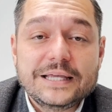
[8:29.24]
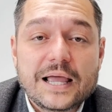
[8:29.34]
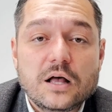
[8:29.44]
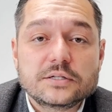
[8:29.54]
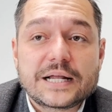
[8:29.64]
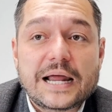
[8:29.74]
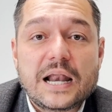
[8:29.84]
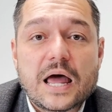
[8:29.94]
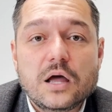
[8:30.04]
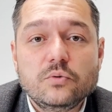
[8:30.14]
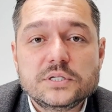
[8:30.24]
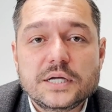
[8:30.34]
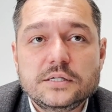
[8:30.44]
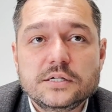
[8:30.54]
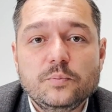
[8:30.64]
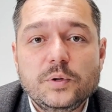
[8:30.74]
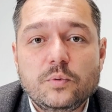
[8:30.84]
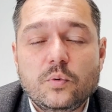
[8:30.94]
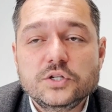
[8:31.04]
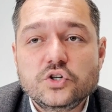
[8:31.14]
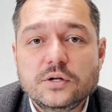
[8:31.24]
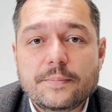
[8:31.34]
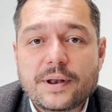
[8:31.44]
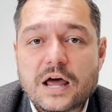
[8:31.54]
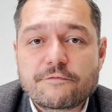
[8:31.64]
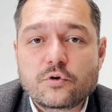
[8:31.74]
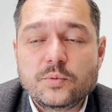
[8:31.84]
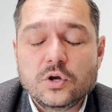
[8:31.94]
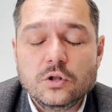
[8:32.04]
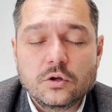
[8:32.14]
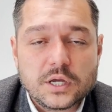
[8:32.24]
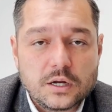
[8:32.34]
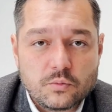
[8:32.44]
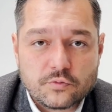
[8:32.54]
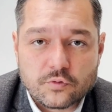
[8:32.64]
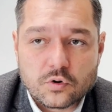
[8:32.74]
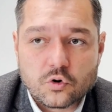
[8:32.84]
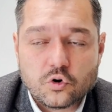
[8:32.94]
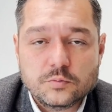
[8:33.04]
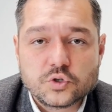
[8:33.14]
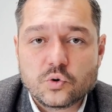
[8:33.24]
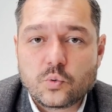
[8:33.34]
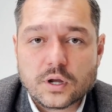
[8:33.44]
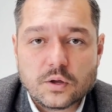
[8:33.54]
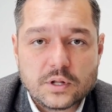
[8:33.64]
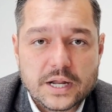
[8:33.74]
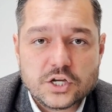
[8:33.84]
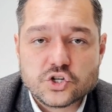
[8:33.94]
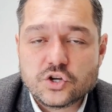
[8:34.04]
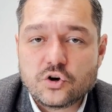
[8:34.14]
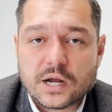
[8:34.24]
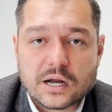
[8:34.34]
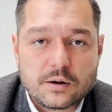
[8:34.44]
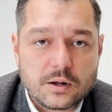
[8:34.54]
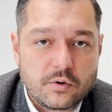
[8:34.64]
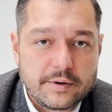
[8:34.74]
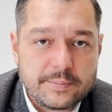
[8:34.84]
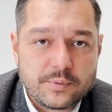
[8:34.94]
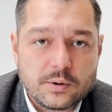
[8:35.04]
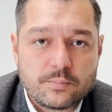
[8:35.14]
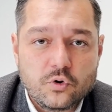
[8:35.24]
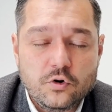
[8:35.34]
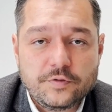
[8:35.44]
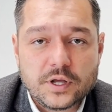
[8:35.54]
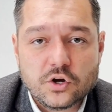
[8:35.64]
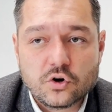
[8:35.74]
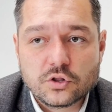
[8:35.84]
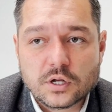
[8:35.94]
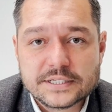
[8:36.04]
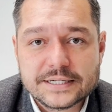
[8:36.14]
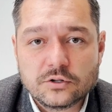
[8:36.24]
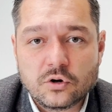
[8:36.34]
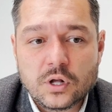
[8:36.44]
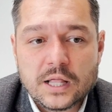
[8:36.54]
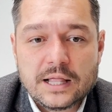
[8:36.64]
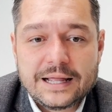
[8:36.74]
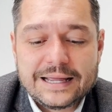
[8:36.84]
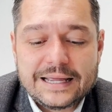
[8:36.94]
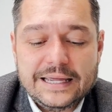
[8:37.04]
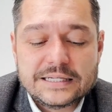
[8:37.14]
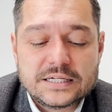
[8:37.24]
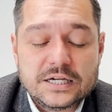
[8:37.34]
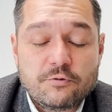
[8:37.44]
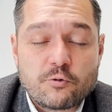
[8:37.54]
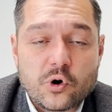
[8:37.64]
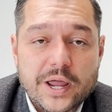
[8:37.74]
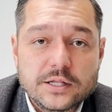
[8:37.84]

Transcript: else that I always like to tell people: once you're in the platform, you're looking for homes, you're working with an agent, you're already pre-approved, you're on Zillow. It's a great